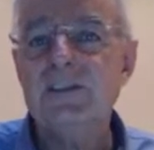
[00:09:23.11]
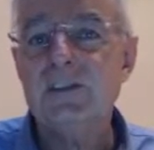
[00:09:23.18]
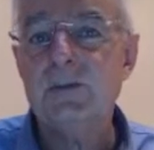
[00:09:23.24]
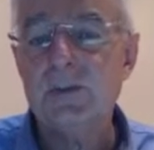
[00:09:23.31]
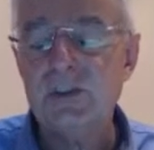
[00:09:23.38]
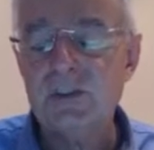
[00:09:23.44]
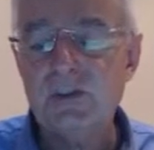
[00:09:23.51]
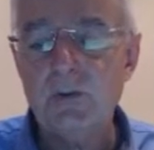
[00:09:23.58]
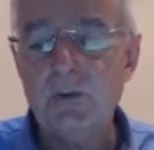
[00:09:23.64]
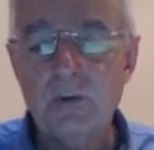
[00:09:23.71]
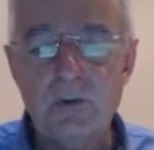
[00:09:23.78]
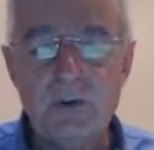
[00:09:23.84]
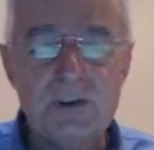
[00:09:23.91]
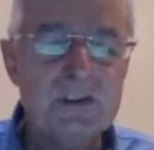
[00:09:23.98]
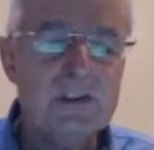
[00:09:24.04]
to a
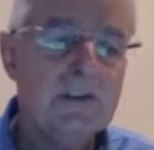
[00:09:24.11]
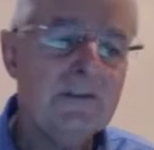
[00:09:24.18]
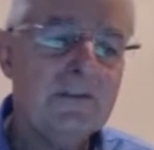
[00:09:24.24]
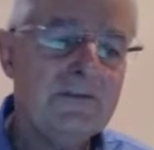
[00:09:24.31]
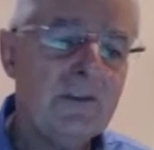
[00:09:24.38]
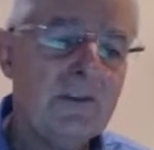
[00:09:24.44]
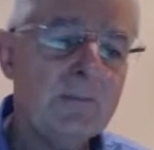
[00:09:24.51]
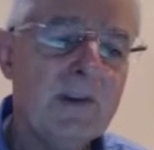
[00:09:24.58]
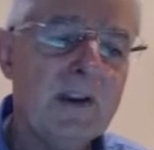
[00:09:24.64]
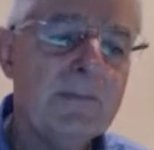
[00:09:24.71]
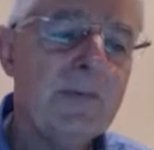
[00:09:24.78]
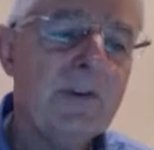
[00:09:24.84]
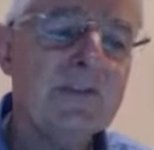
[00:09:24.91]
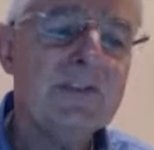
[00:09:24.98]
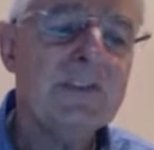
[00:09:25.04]
short from a
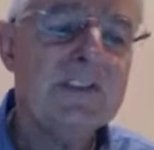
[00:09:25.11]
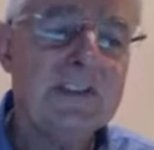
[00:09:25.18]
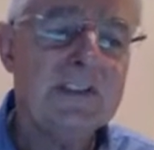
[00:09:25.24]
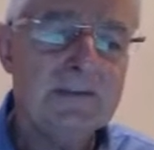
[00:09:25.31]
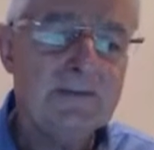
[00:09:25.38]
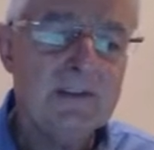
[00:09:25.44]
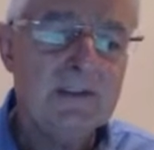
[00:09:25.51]
positive